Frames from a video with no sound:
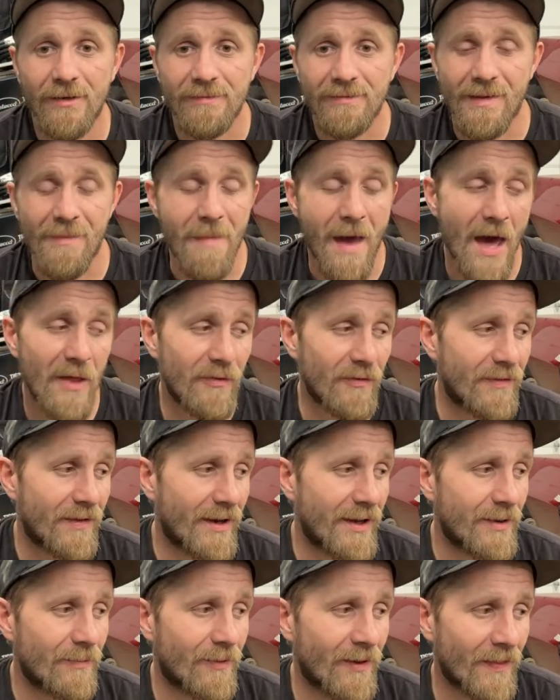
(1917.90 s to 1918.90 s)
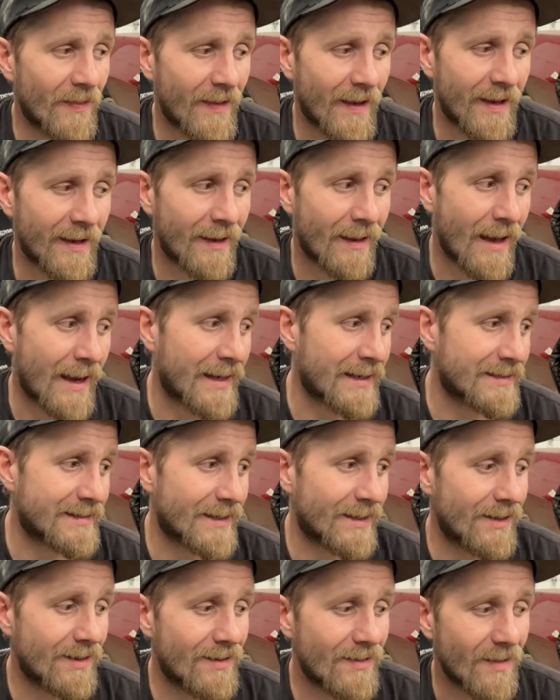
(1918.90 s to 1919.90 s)
The math will tell you one thing. I can
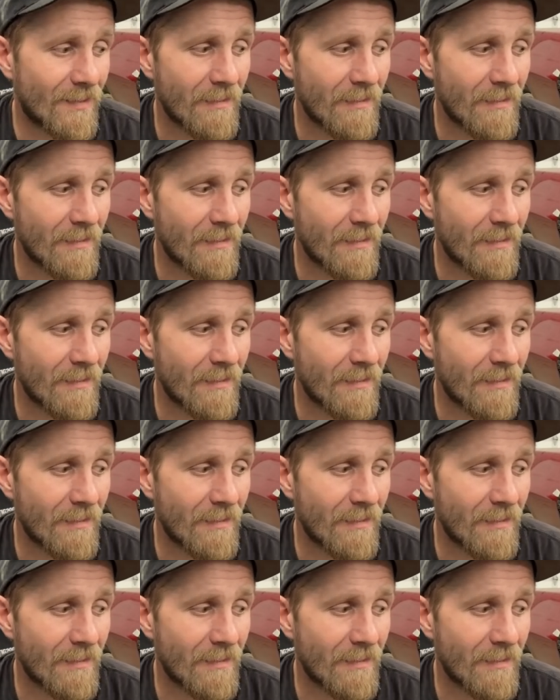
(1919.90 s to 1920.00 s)
tell you the